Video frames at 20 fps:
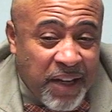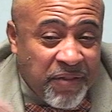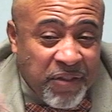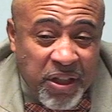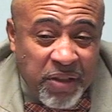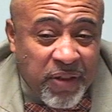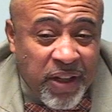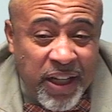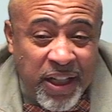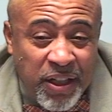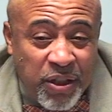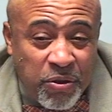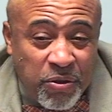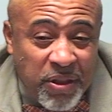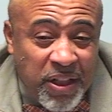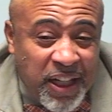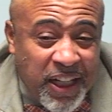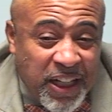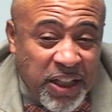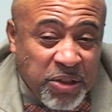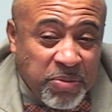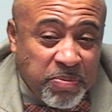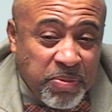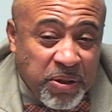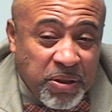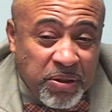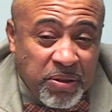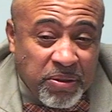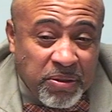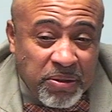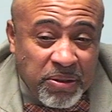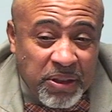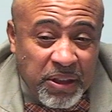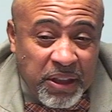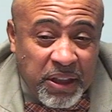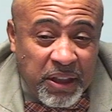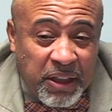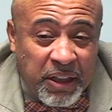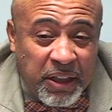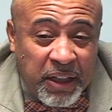I've never had to go to hospital
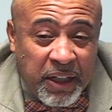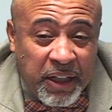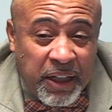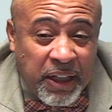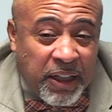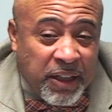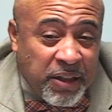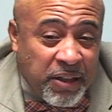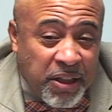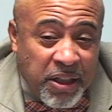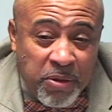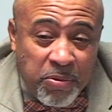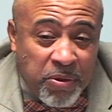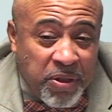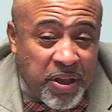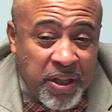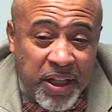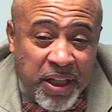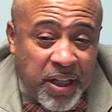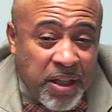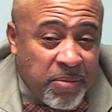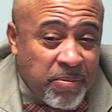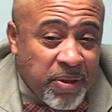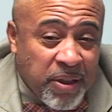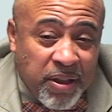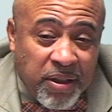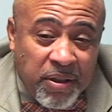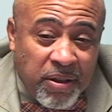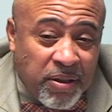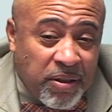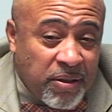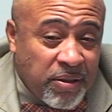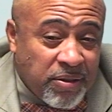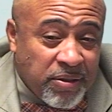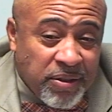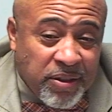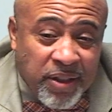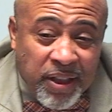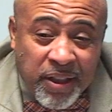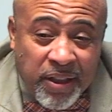and they were there
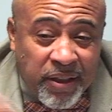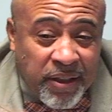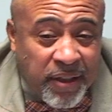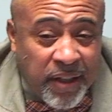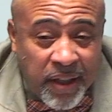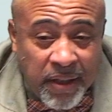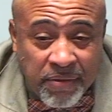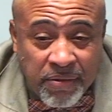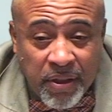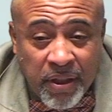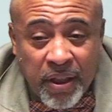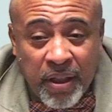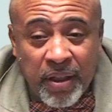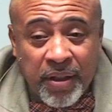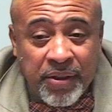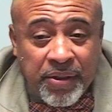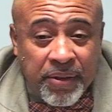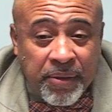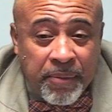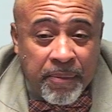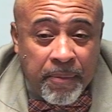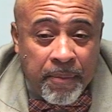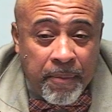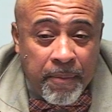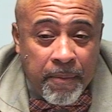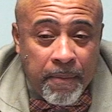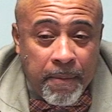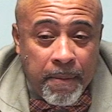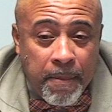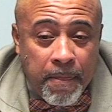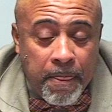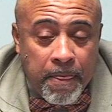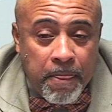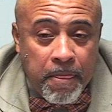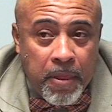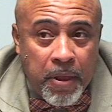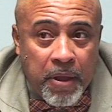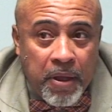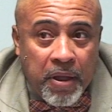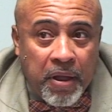because they couldn't have sex. Right.
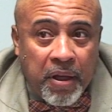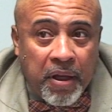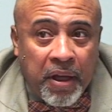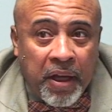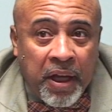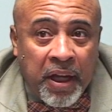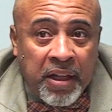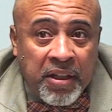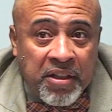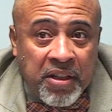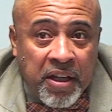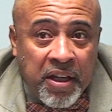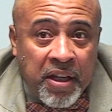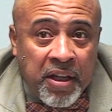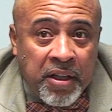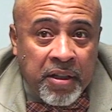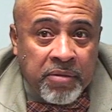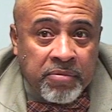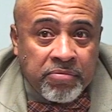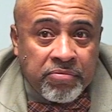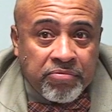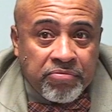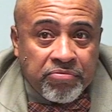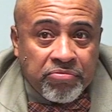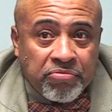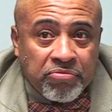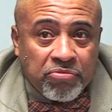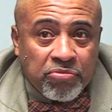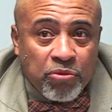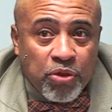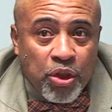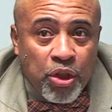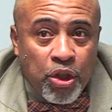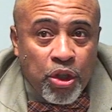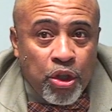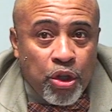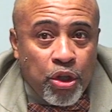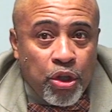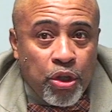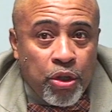And yet,
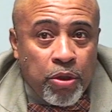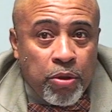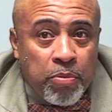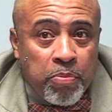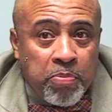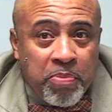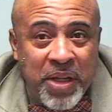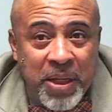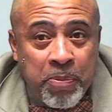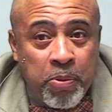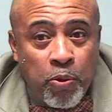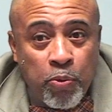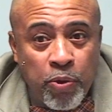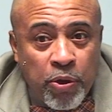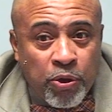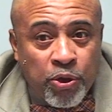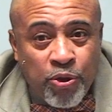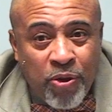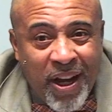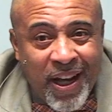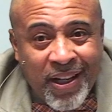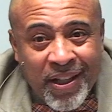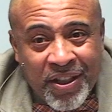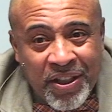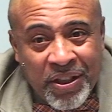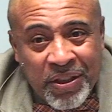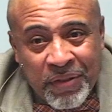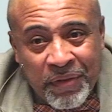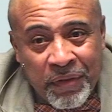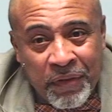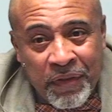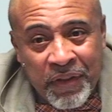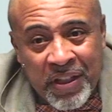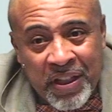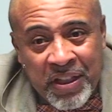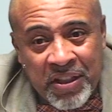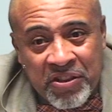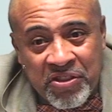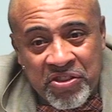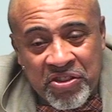people will try to
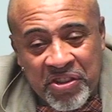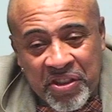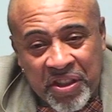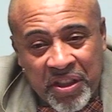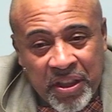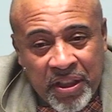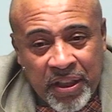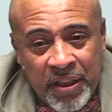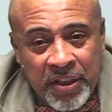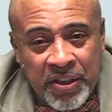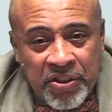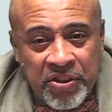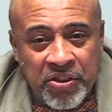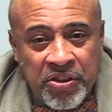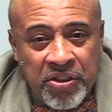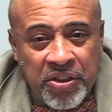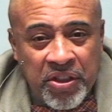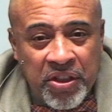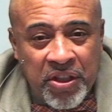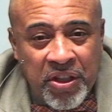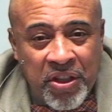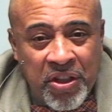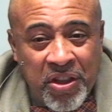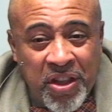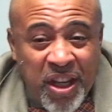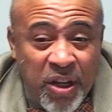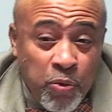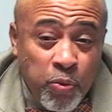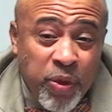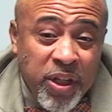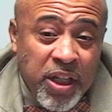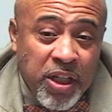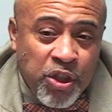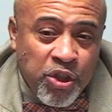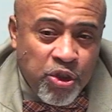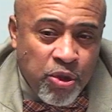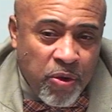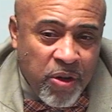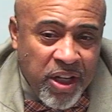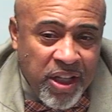convince us that we
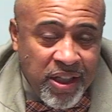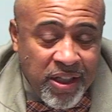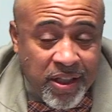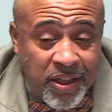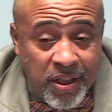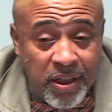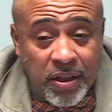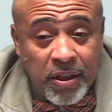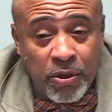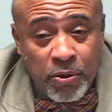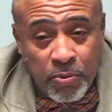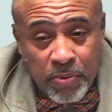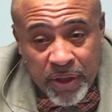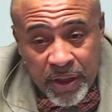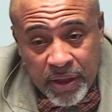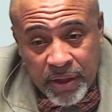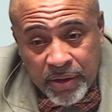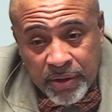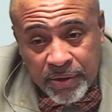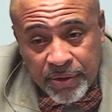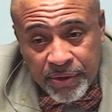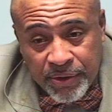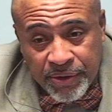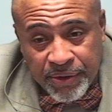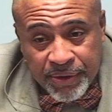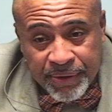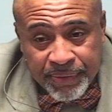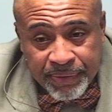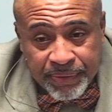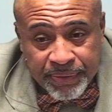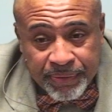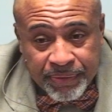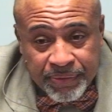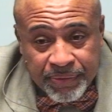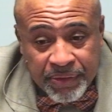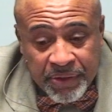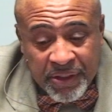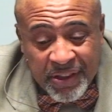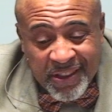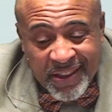can train killer whales,
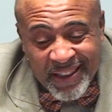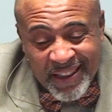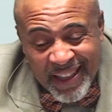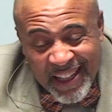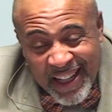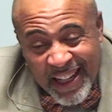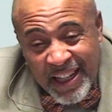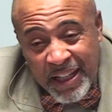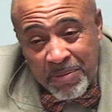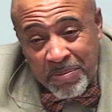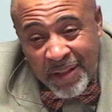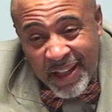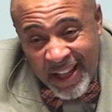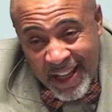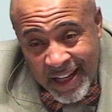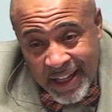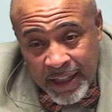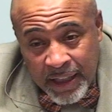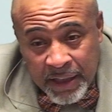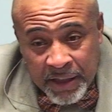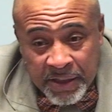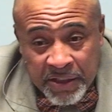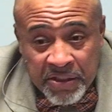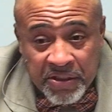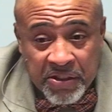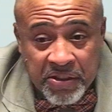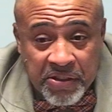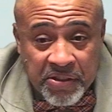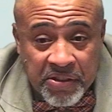tame lions,